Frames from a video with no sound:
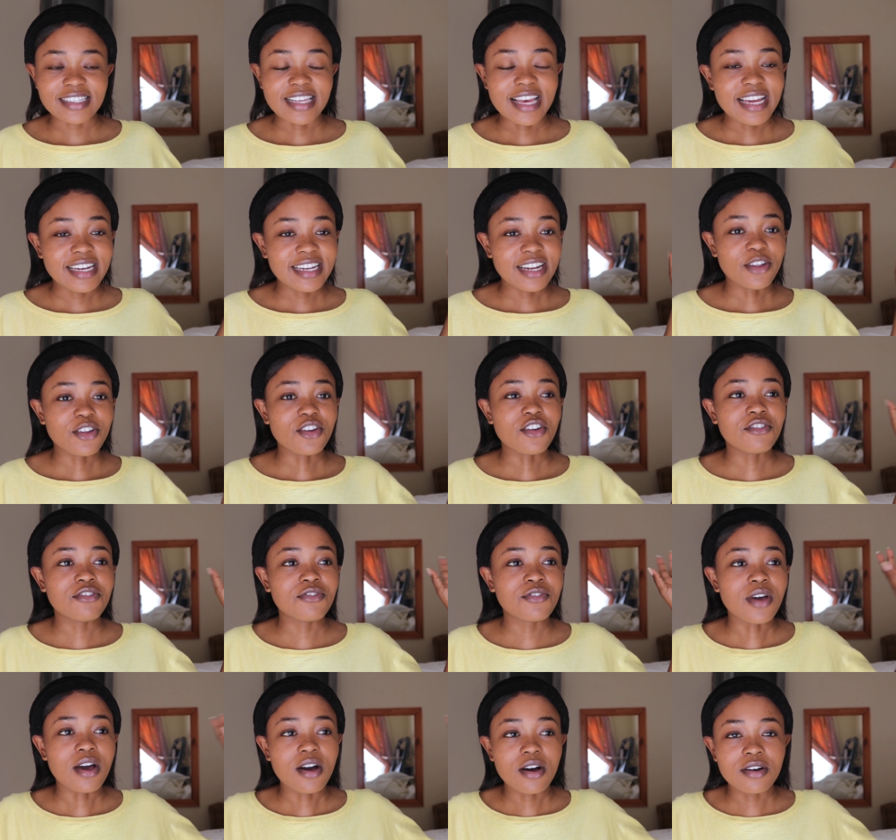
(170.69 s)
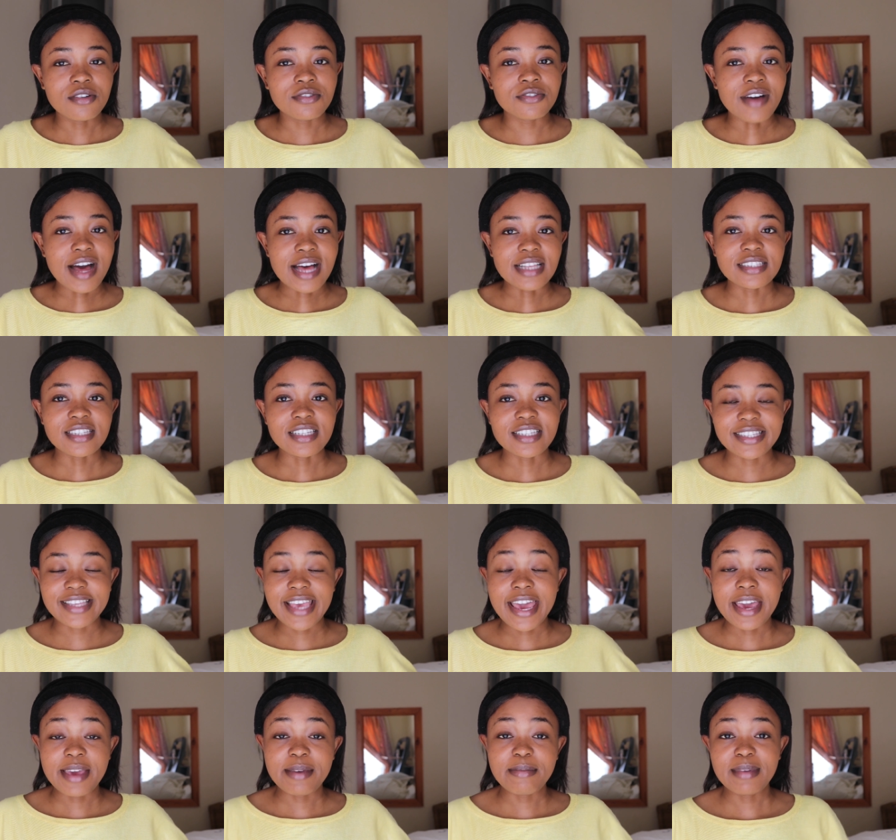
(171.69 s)
and a lot of answers
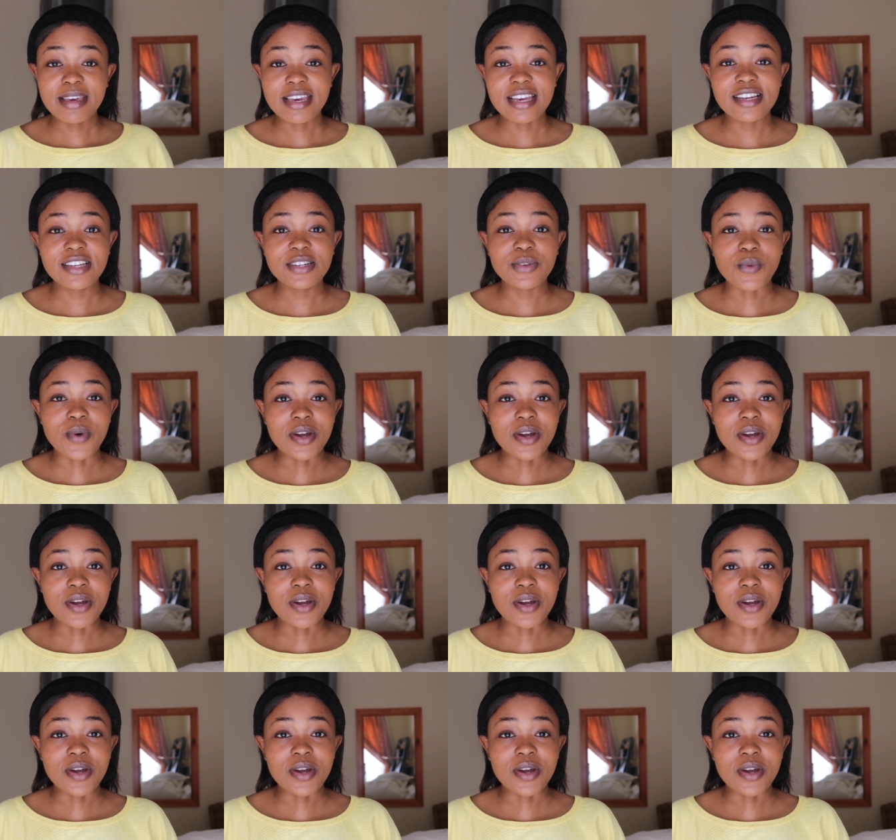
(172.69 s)
came in.